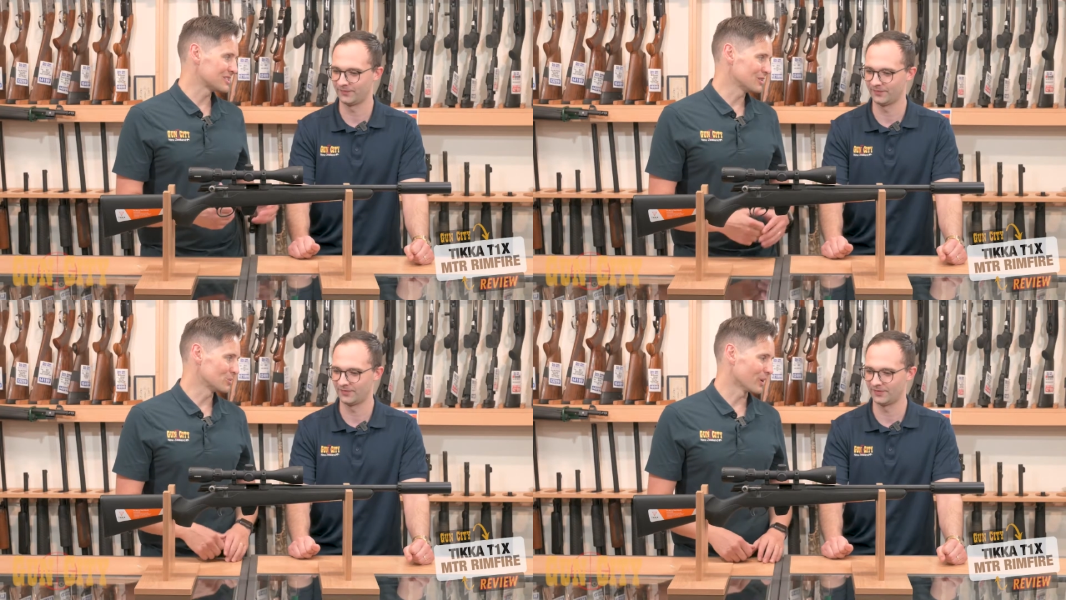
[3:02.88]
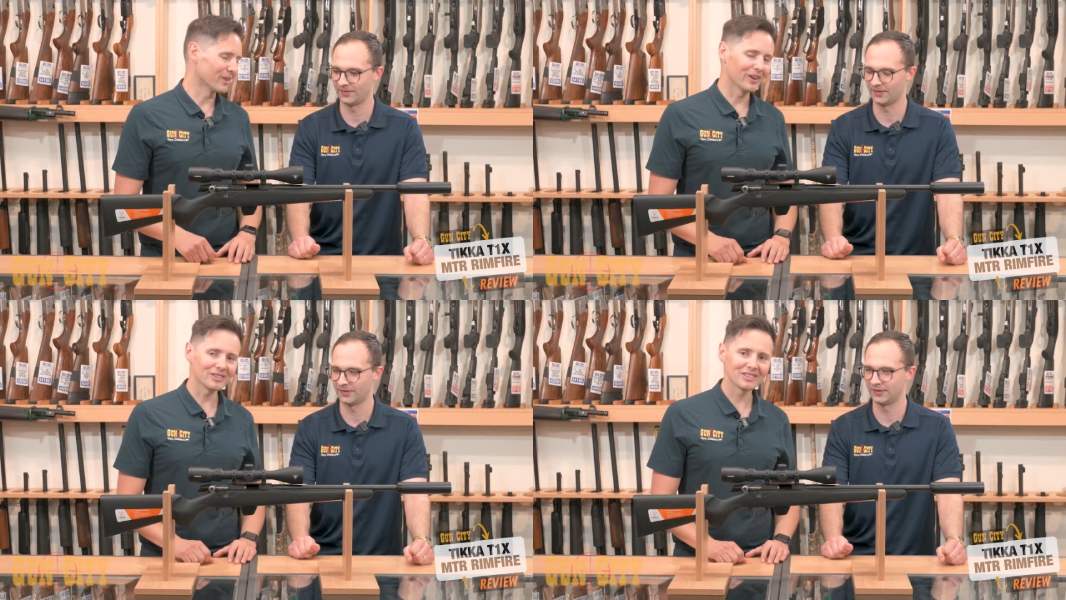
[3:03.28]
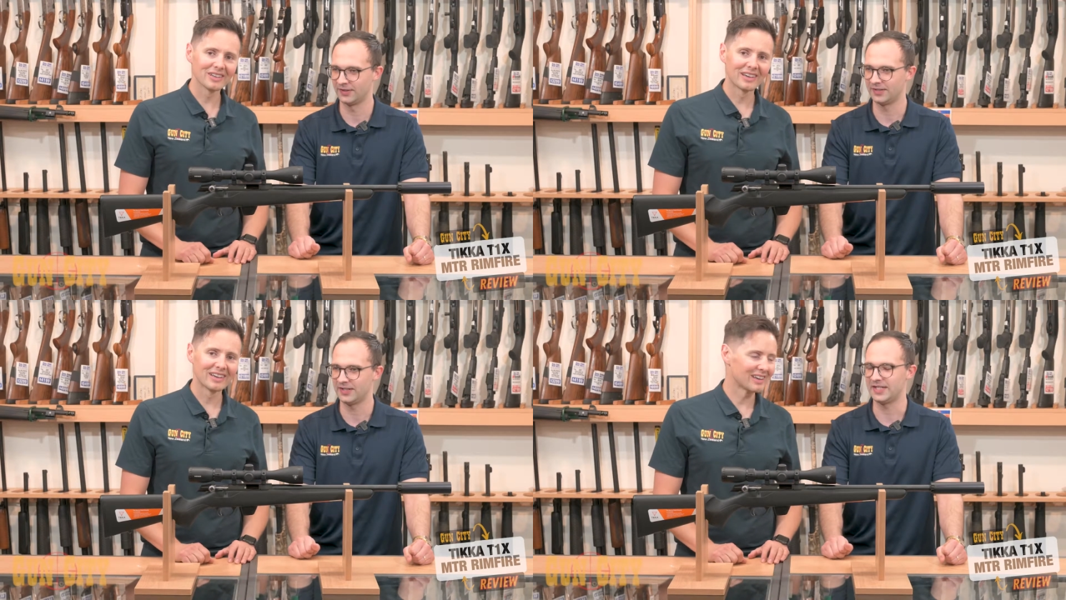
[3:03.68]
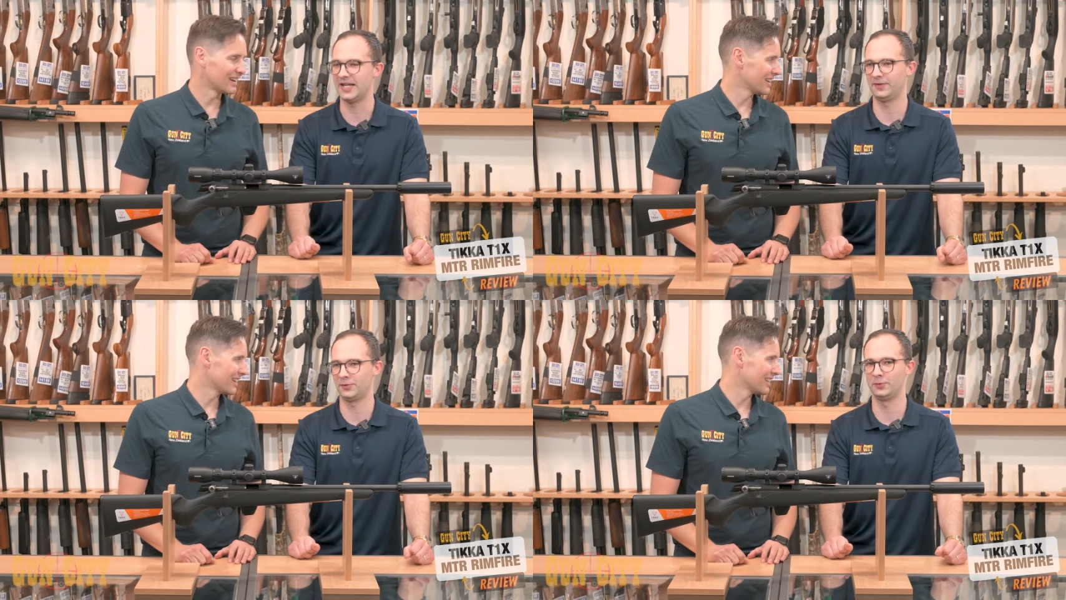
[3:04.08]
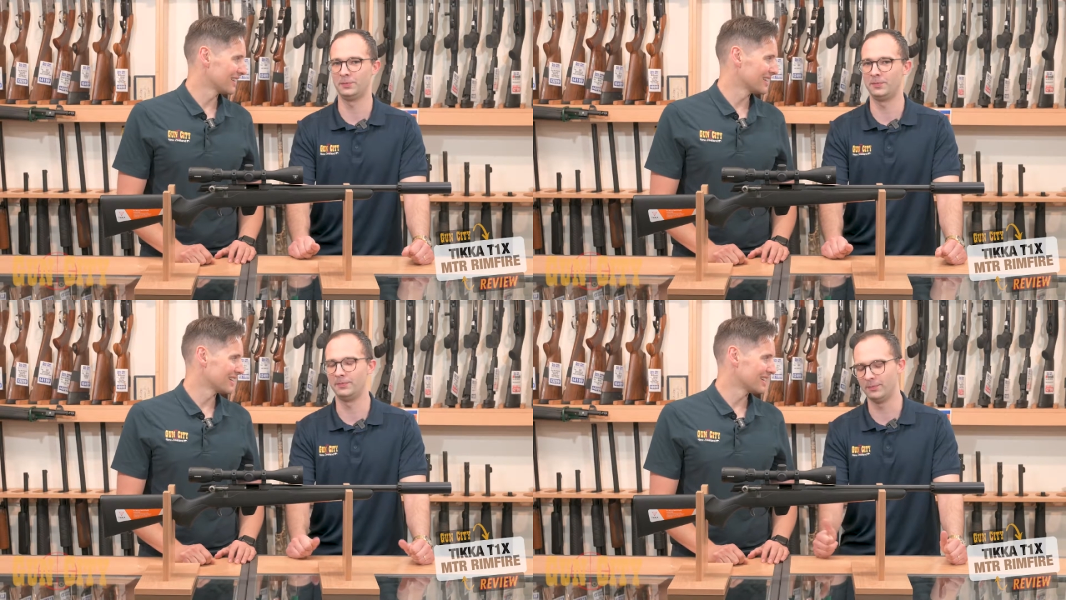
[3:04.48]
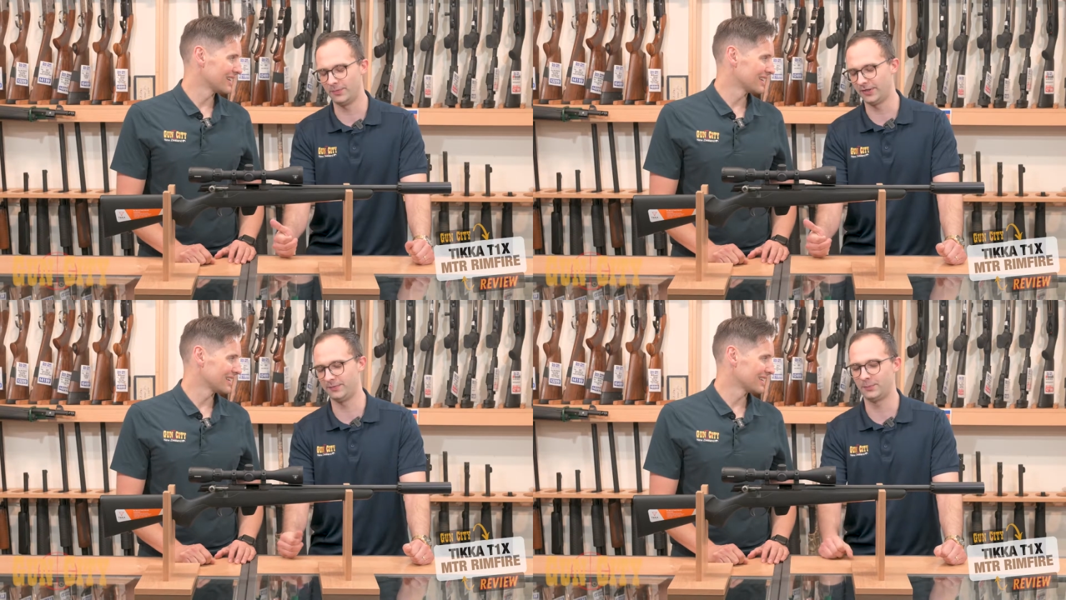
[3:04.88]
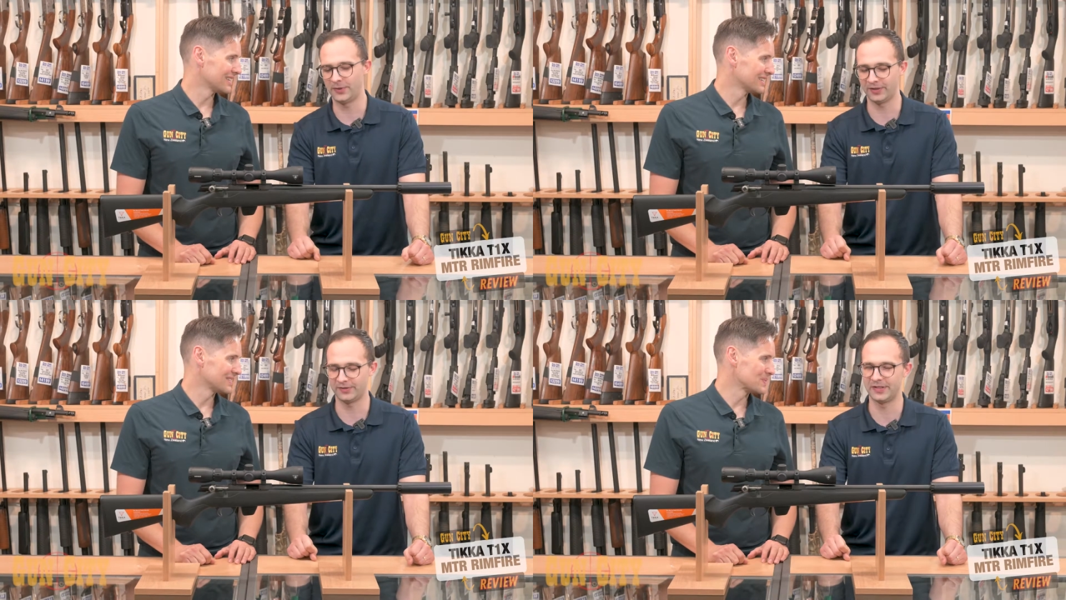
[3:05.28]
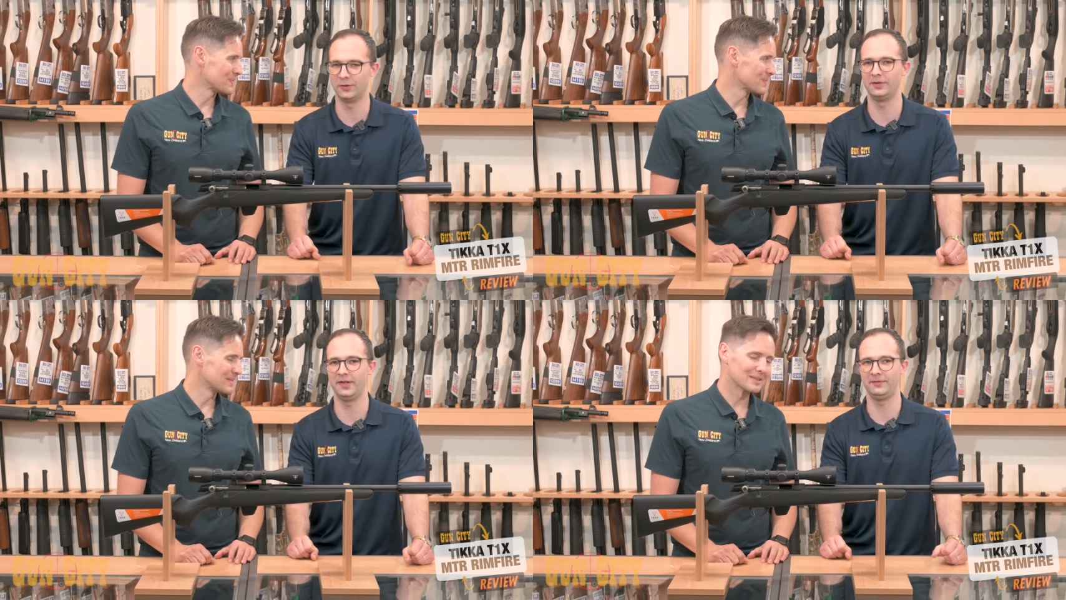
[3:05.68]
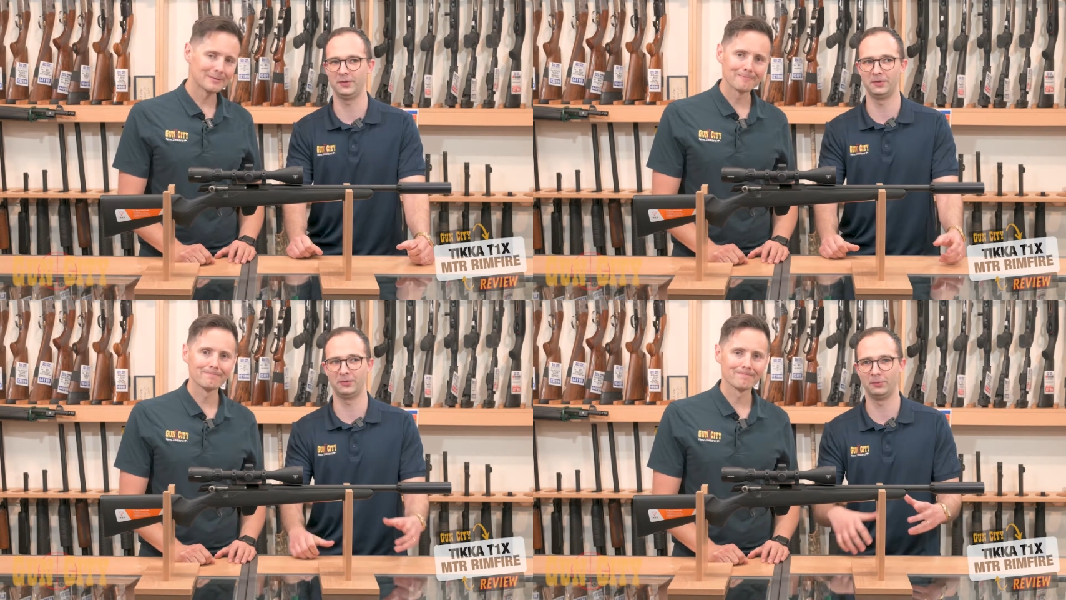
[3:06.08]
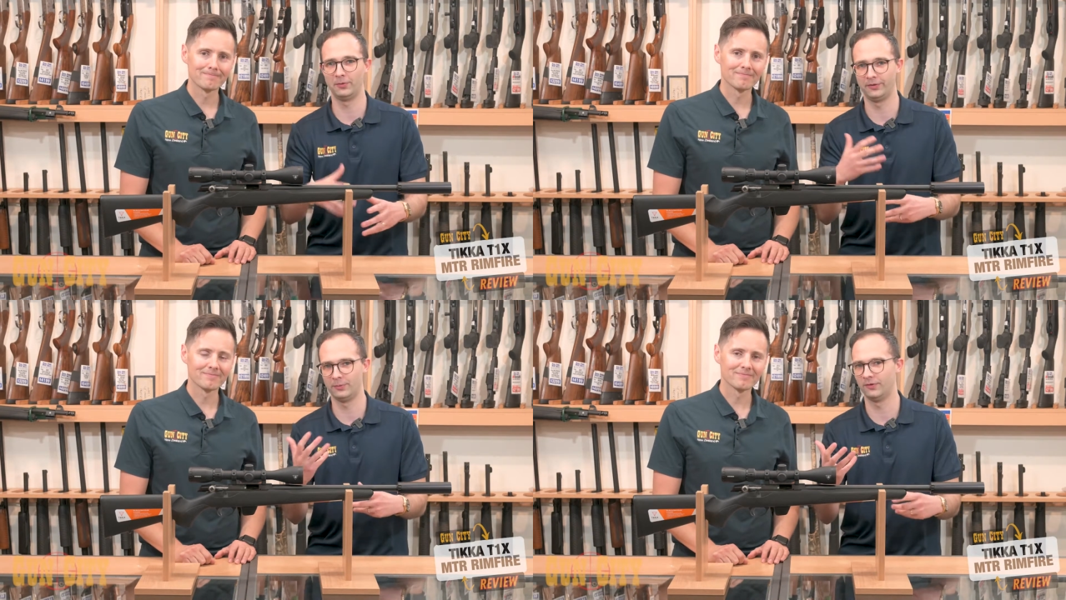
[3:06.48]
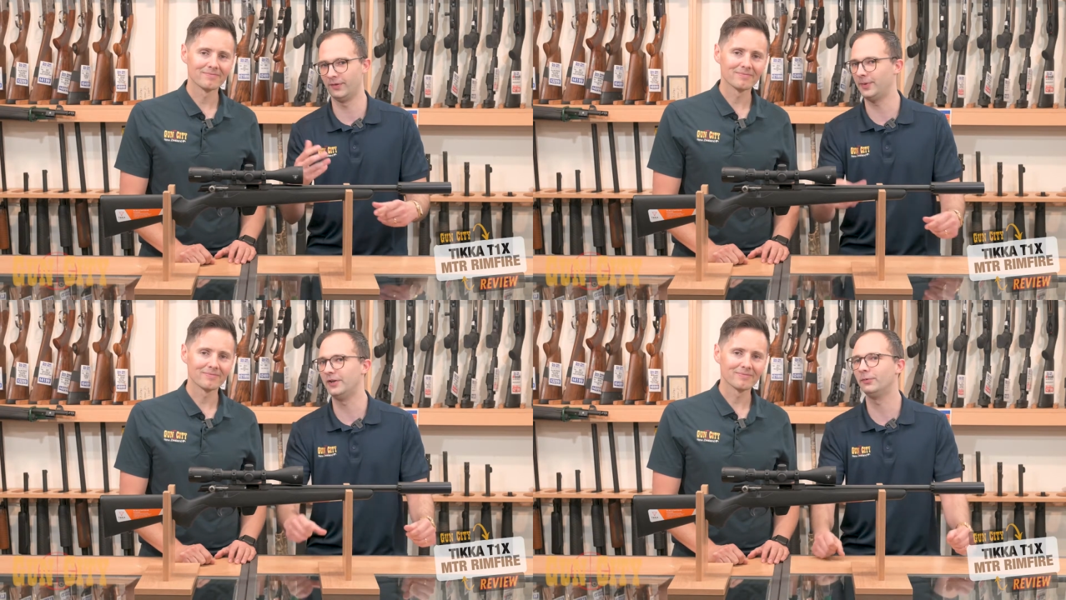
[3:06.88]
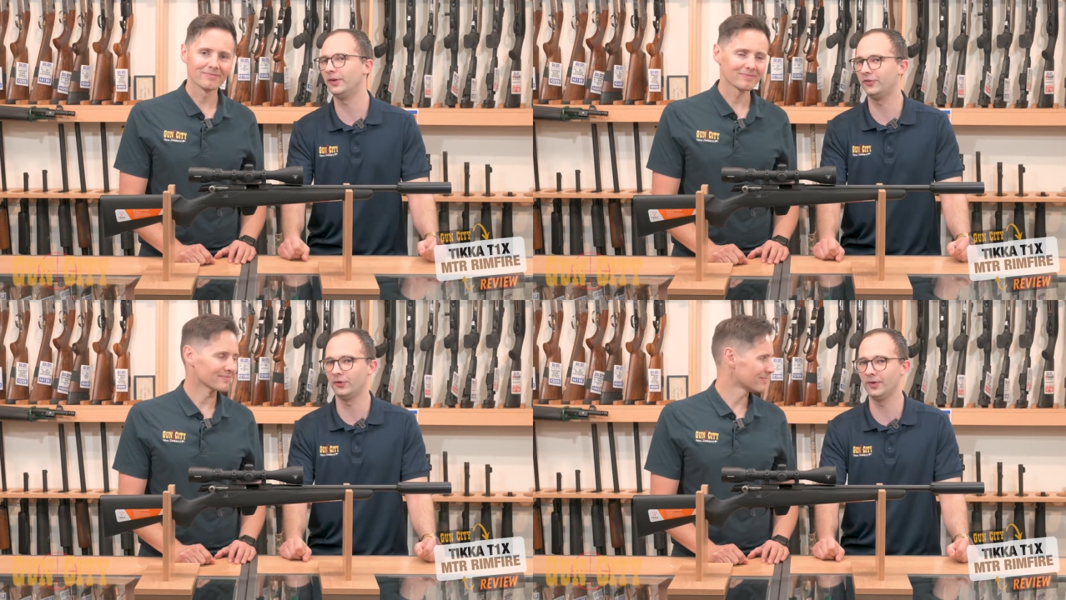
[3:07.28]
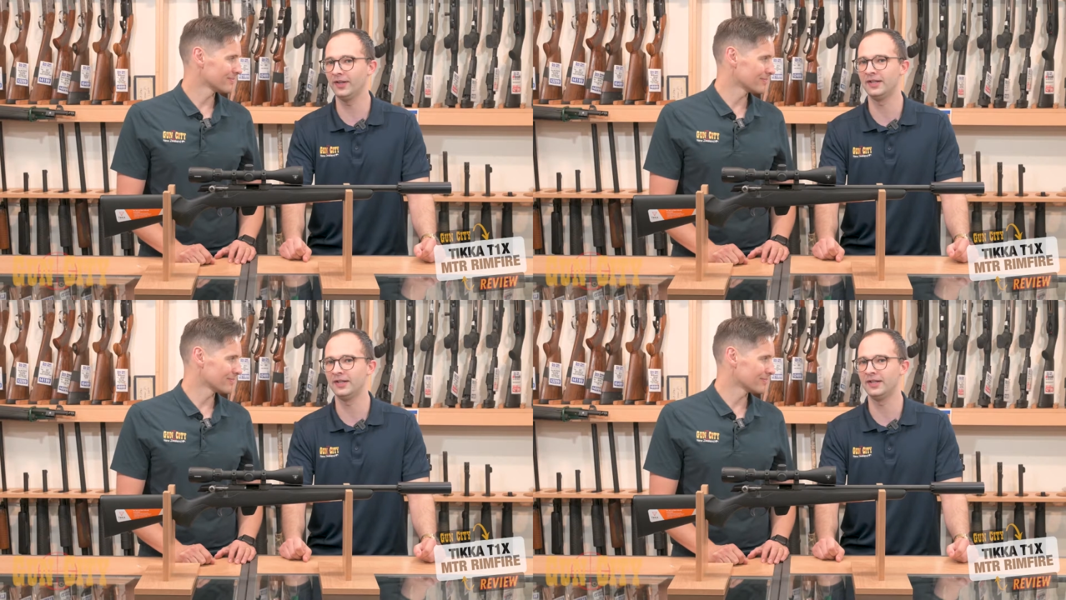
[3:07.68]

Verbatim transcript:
Speaker 1: to use one of those? Yeah, so
Speaker 2: it's particularly good if you're towards more of a bench rest shooter.